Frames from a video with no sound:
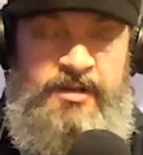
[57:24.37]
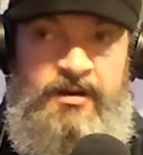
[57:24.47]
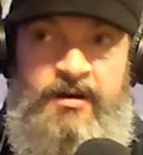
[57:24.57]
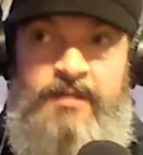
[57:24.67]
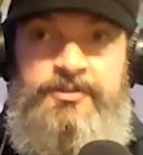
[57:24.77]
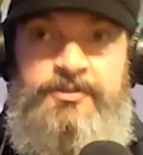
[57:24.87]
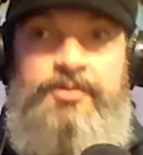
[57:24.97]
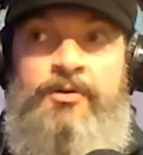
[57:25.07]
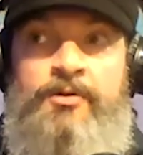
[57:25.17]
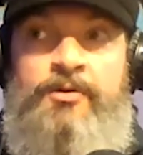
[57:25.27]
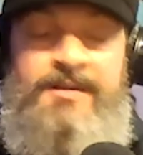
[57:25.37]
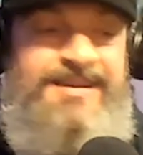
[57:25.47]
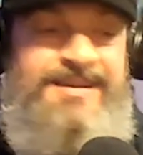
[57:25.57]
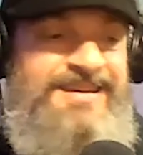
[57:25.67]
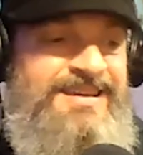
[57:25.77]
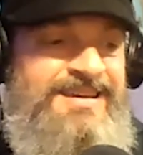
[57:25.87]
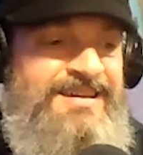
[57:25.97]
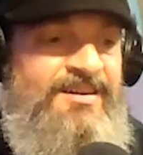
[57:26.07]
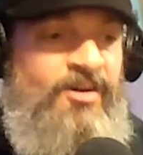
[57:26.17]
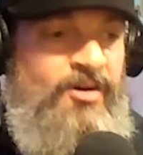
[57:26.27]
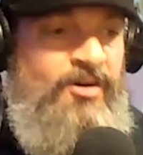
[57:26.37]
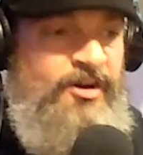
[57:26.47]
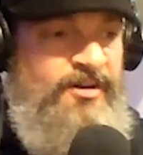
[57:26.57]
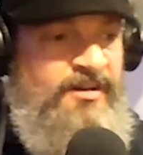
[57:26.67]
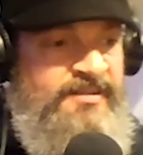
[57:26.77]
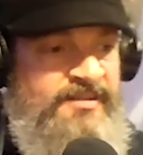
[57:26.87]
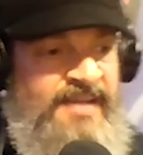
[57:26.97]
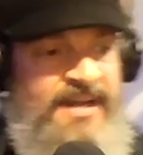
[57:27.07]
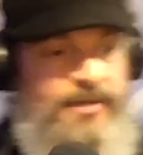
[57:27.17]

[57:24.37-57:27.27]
offshore on a dating